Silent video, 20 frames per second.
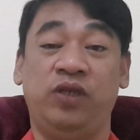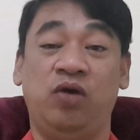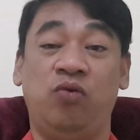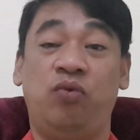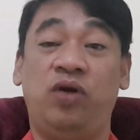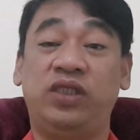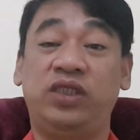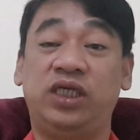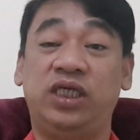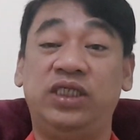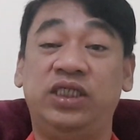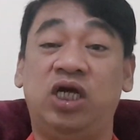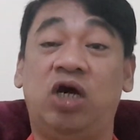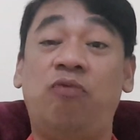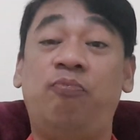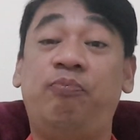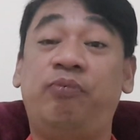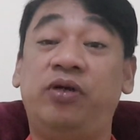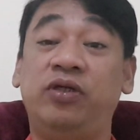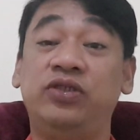What are the
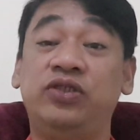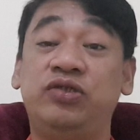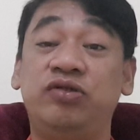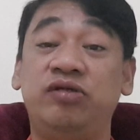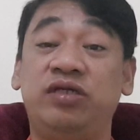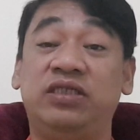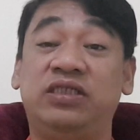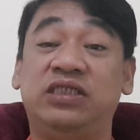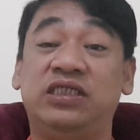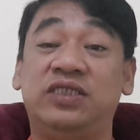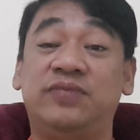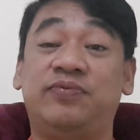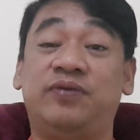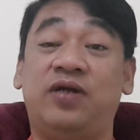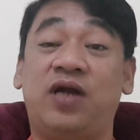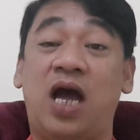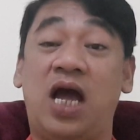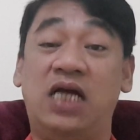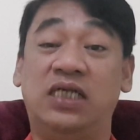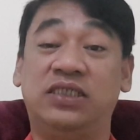opportunities
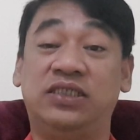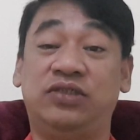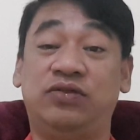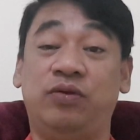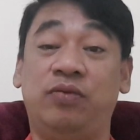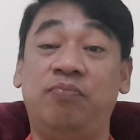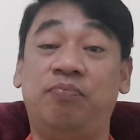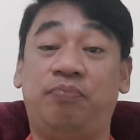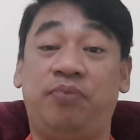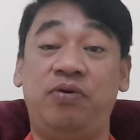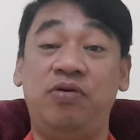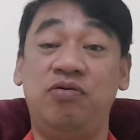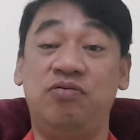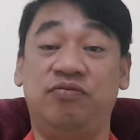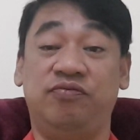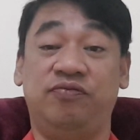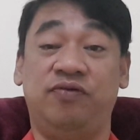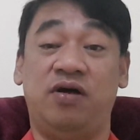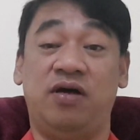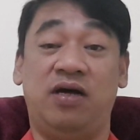for us to
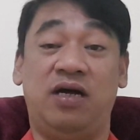improve